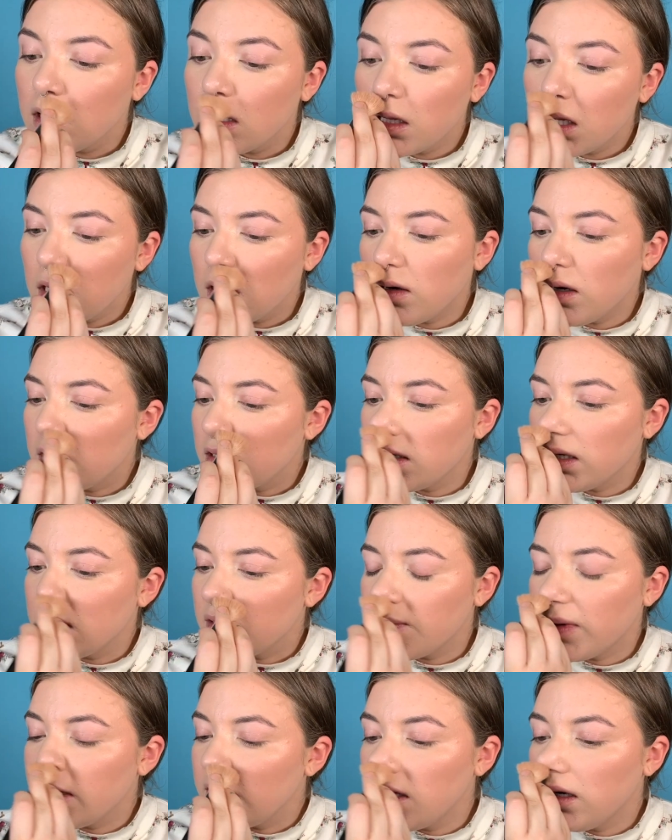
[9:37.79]
Now underneath
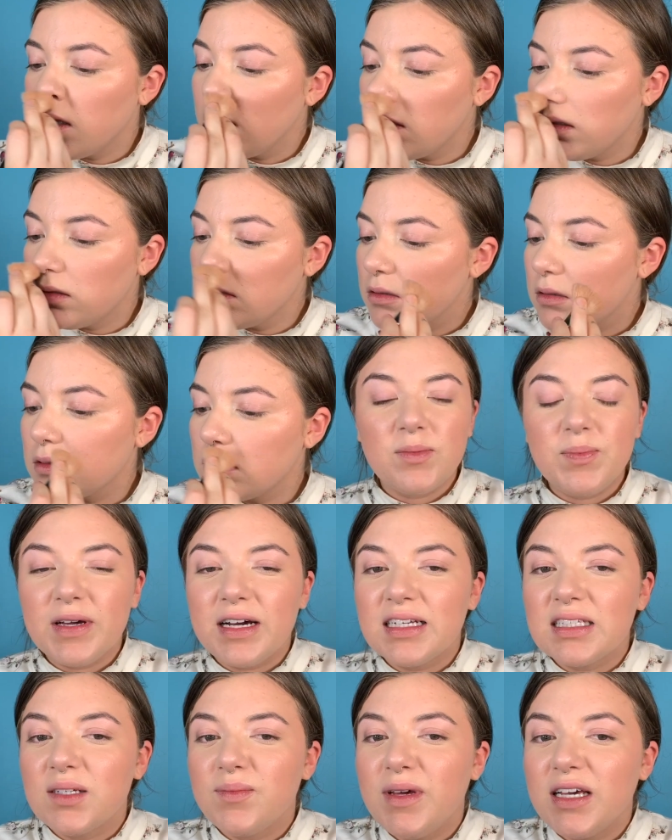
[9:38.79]
my nose,
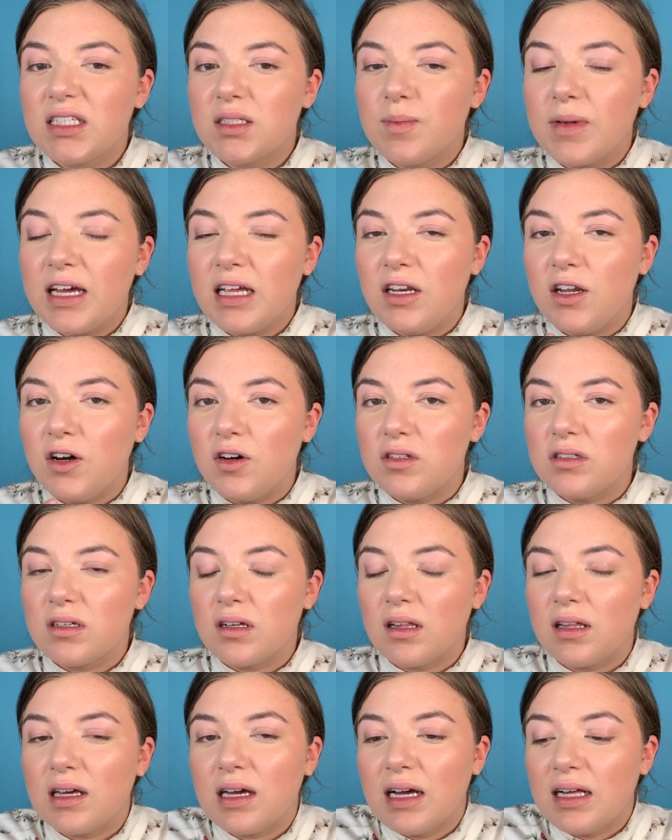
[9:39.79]
because it makes my nose look
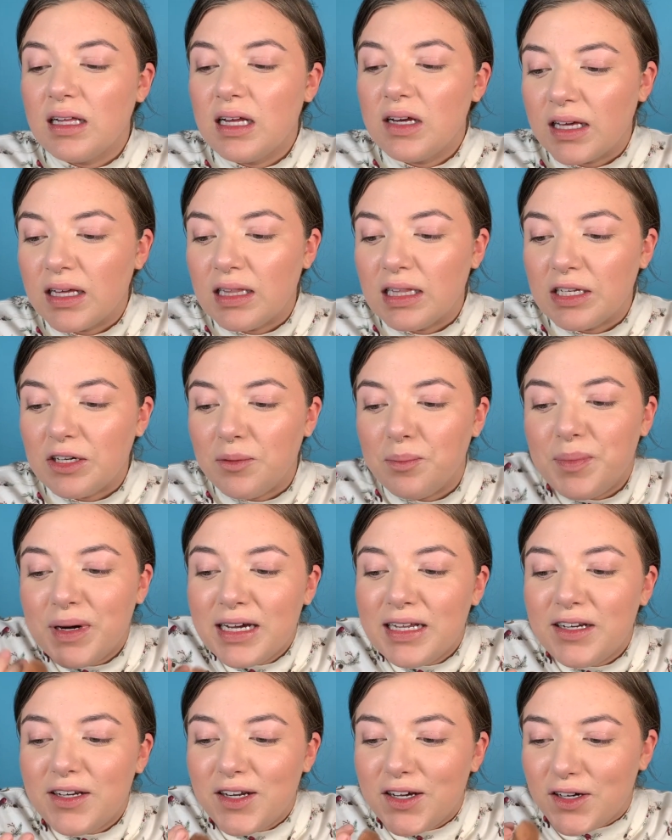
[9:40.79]
like I have a little
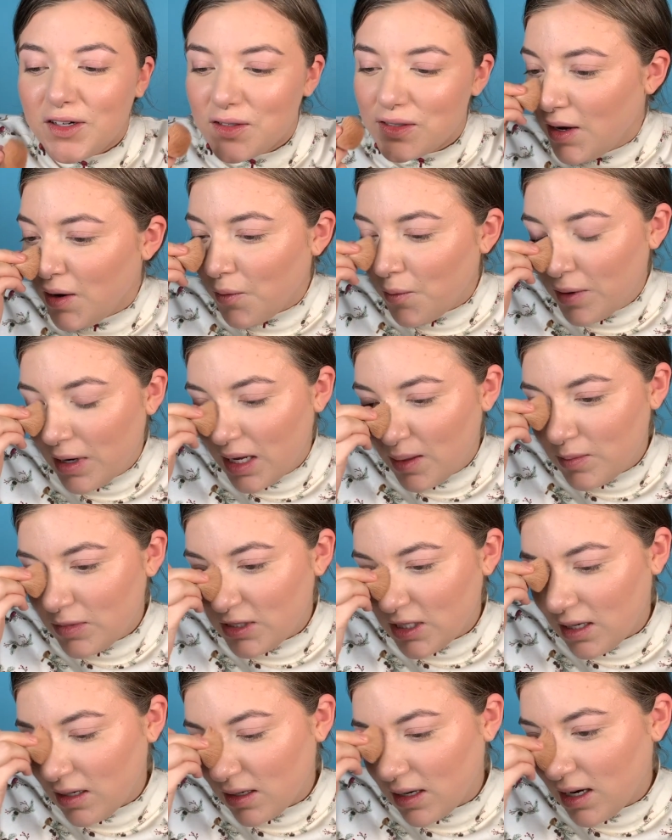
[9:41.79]
button nose when I'm
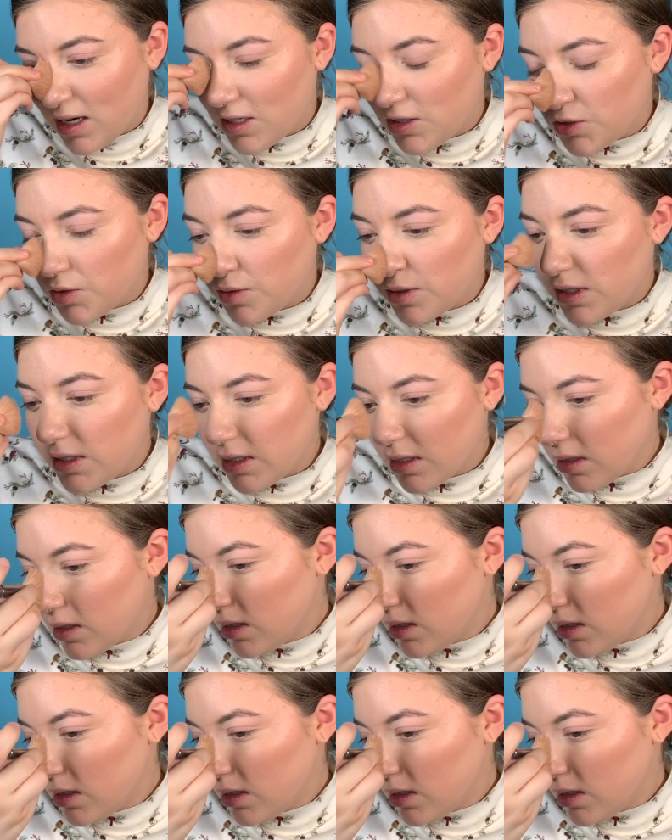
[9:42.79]
done contouring.